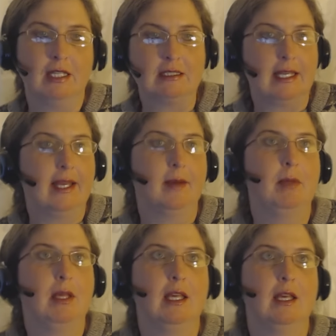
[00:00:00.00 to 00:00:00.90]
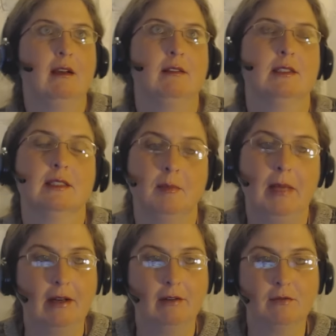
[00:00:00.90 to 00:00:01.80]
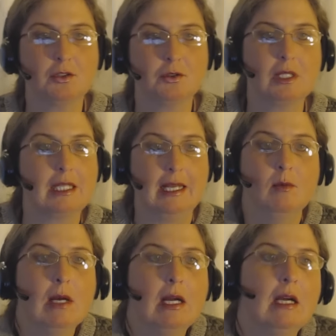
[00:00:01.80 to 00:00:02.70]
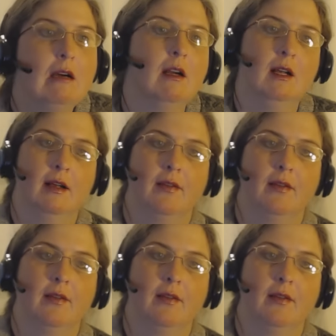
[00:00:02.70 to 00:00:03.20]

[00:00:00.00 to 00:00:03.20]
and this can manifest really anywhere.